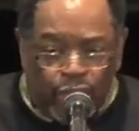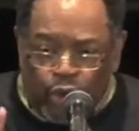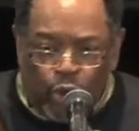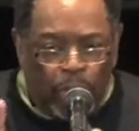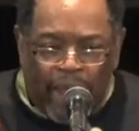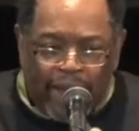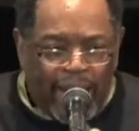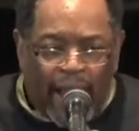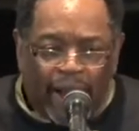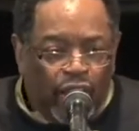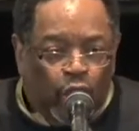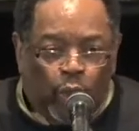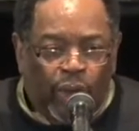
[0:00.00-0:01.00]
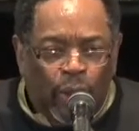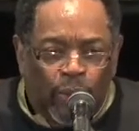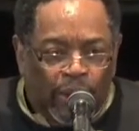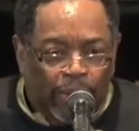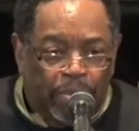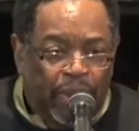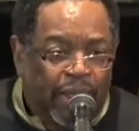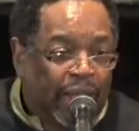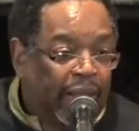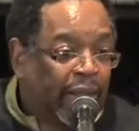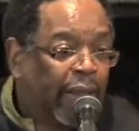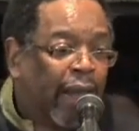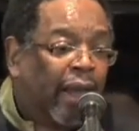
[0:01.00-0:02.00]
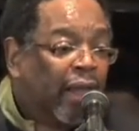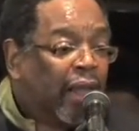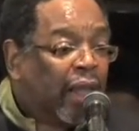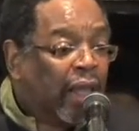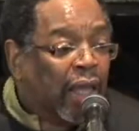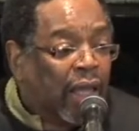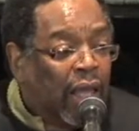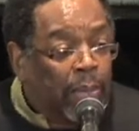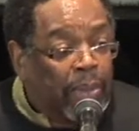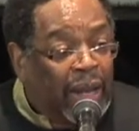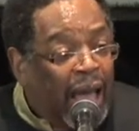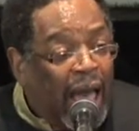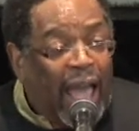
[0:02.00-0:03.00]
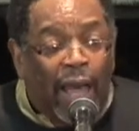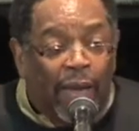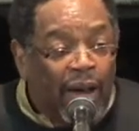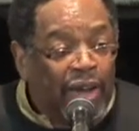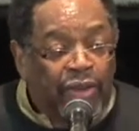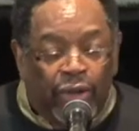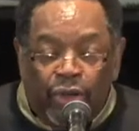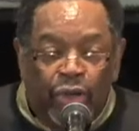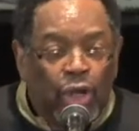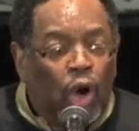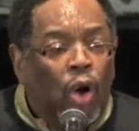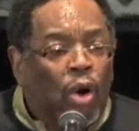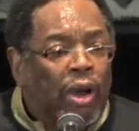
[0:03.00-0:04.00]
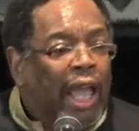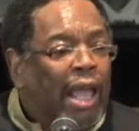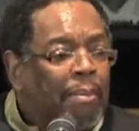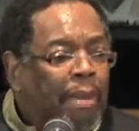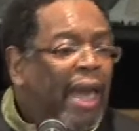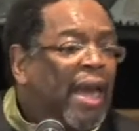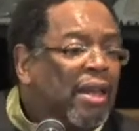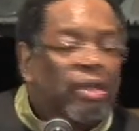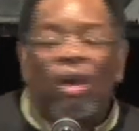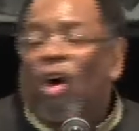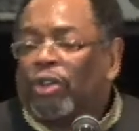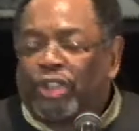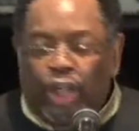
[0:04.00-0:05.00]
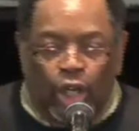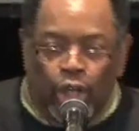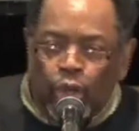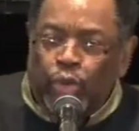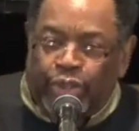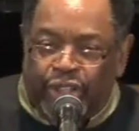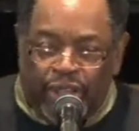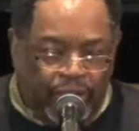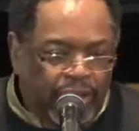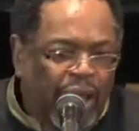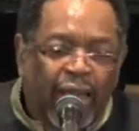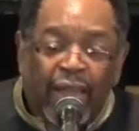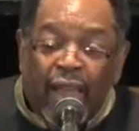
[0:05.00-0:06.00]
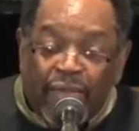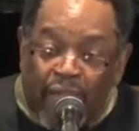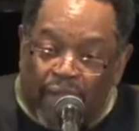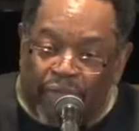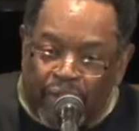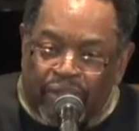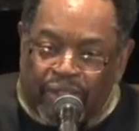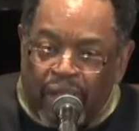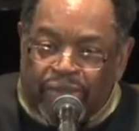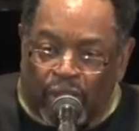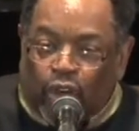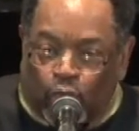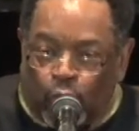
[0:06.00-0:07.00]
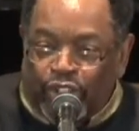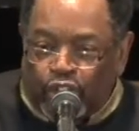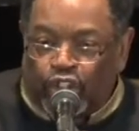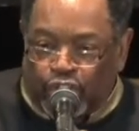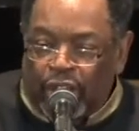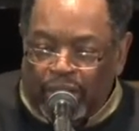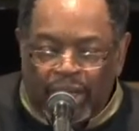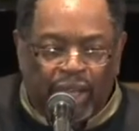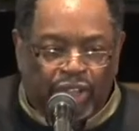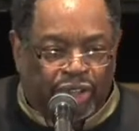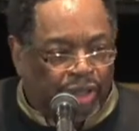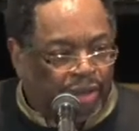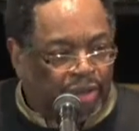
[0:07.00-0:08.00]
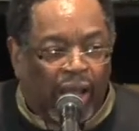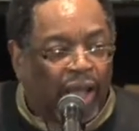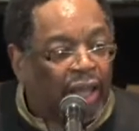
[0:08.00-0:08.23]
You may not agree with me. But I am under no, amen, no delusion that this is a Christian nation.